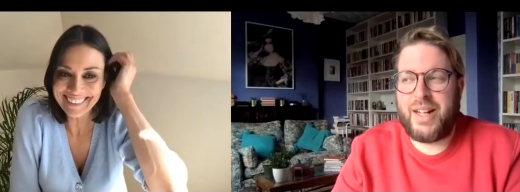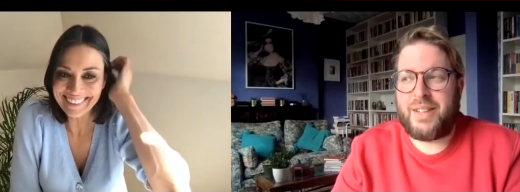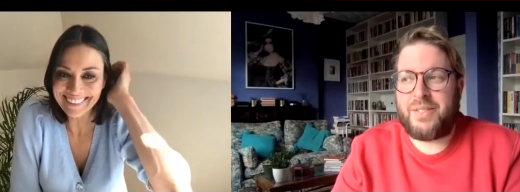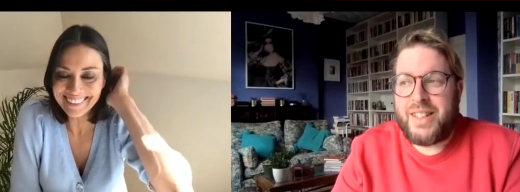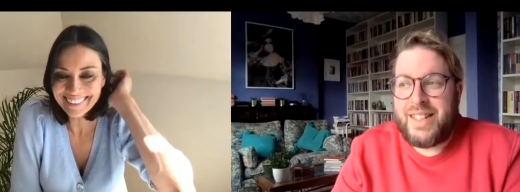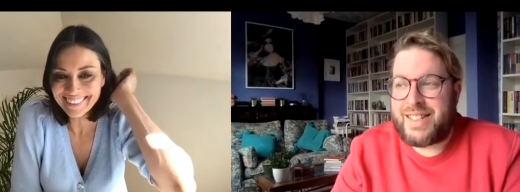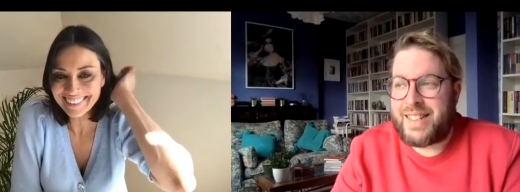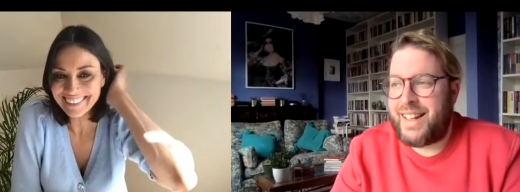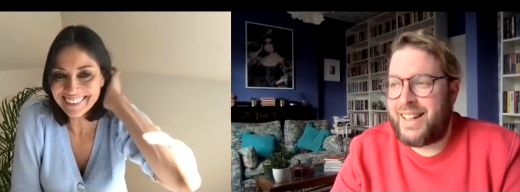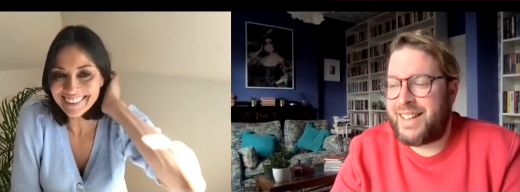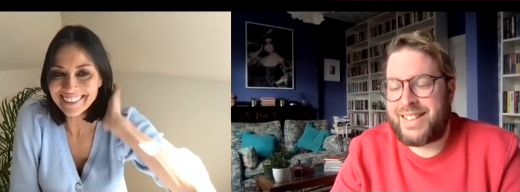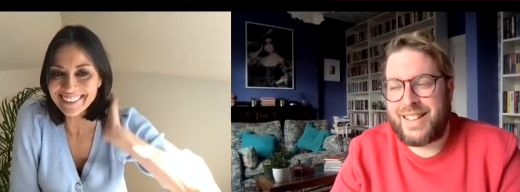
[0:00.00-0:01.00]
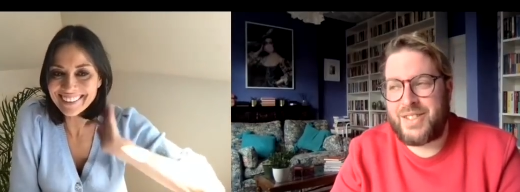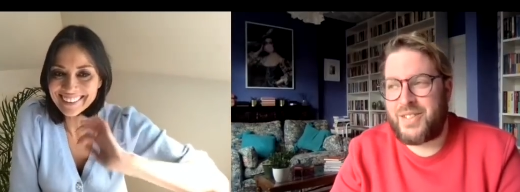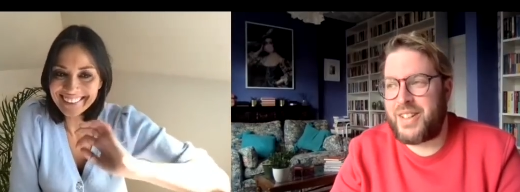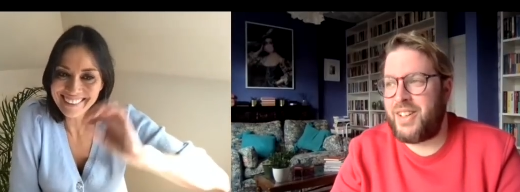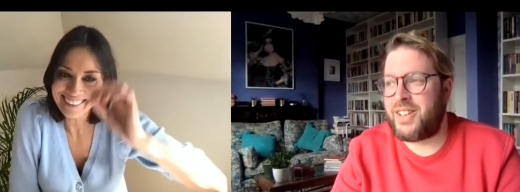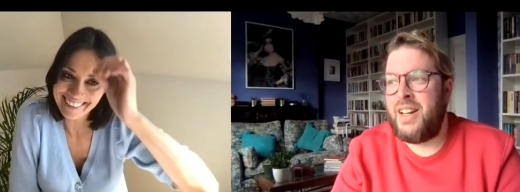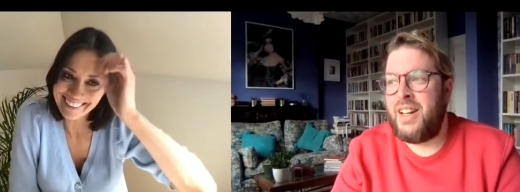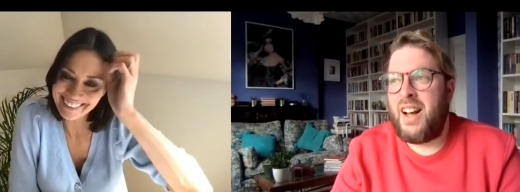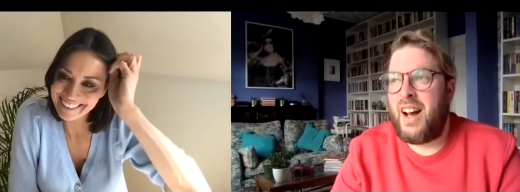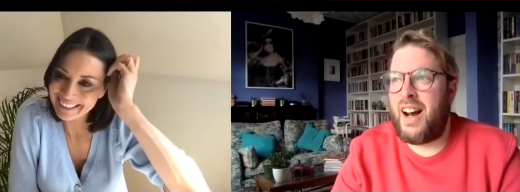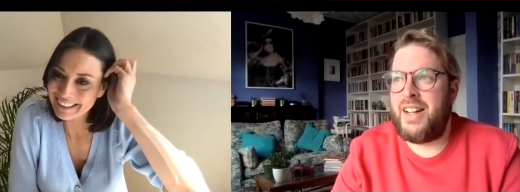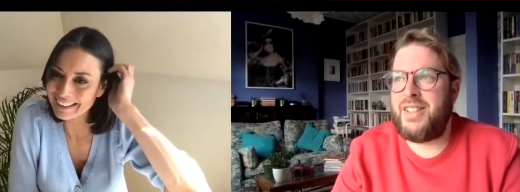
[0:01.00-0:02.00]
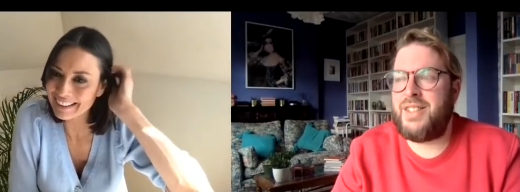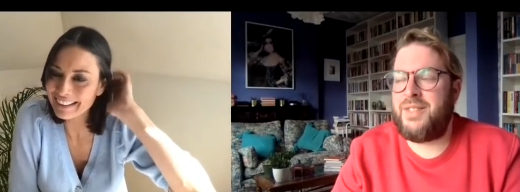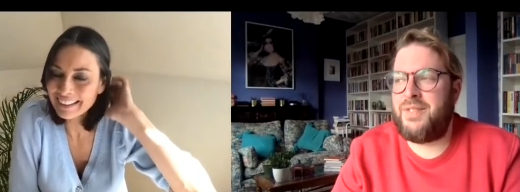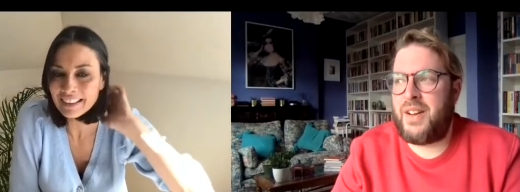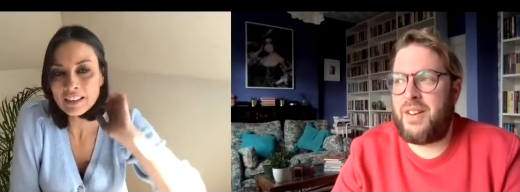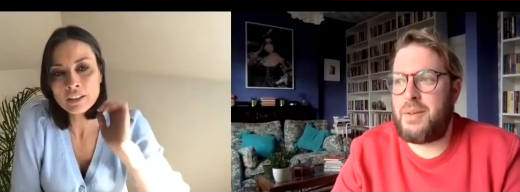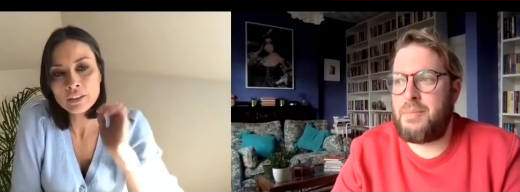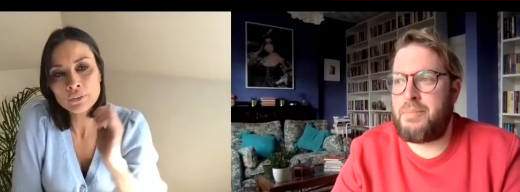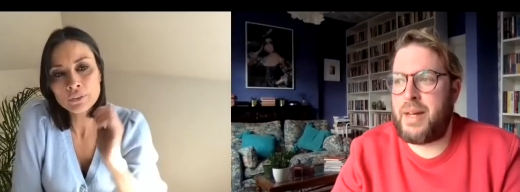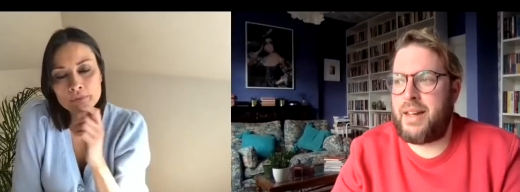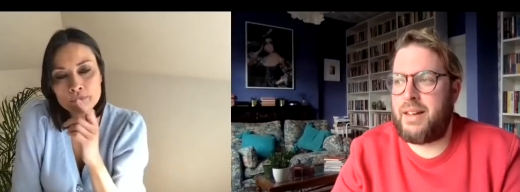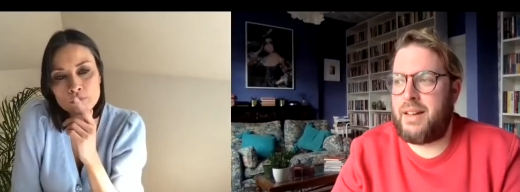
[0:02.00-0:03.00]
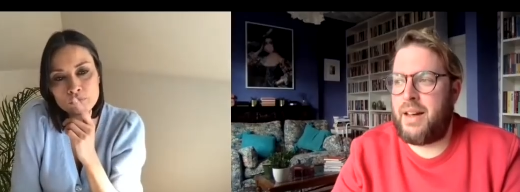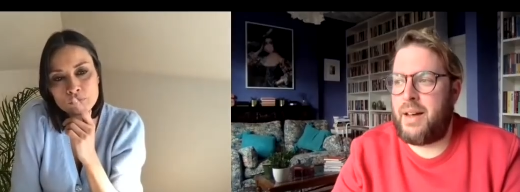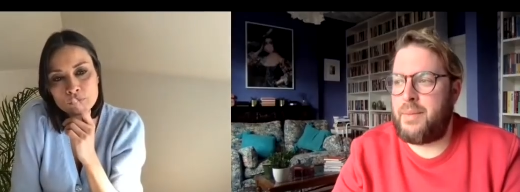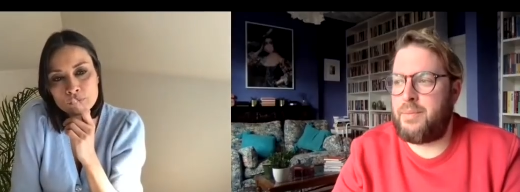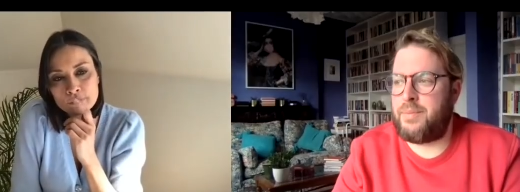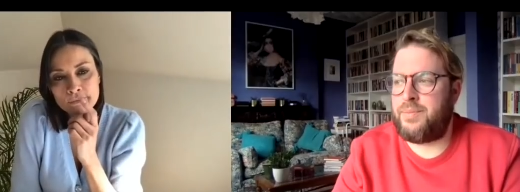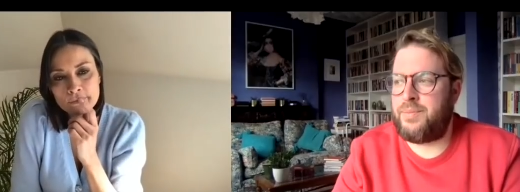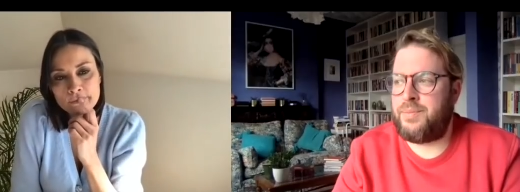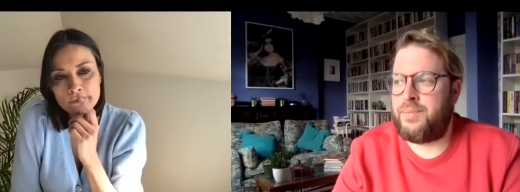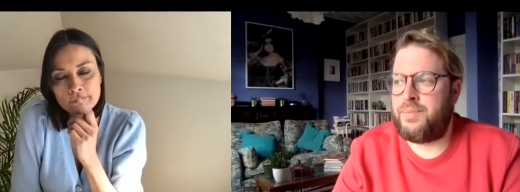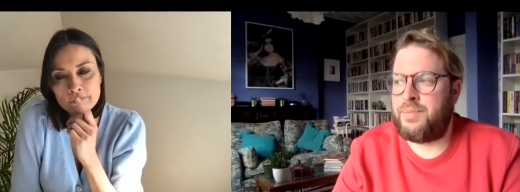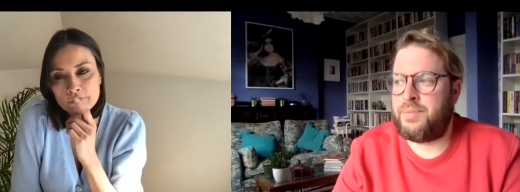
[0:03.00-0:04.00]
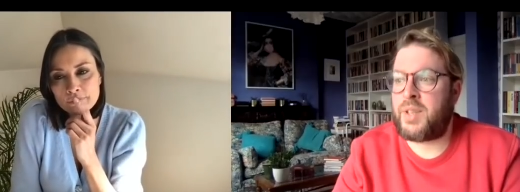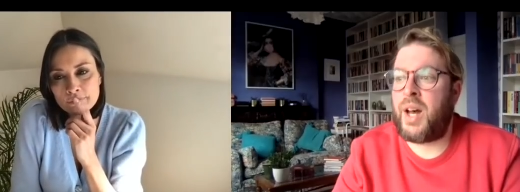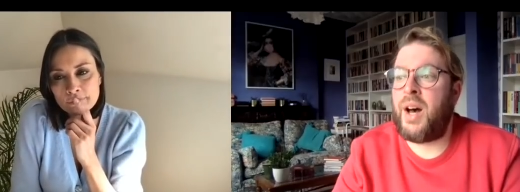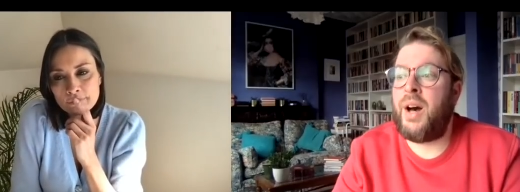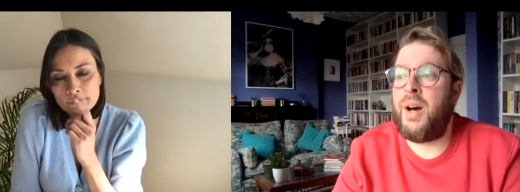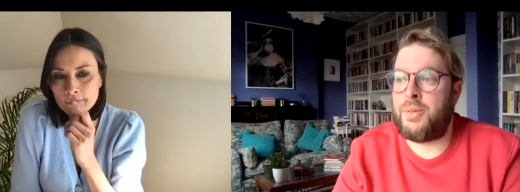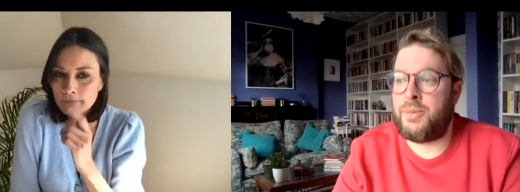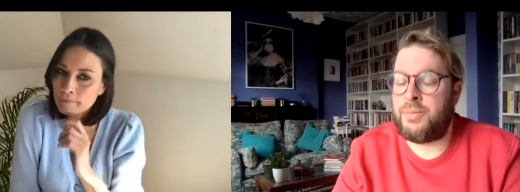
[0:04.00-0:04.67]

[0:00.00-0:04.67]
Speaker 1: I'm gonna. It sounds really odd. I just felt a bit. um oh,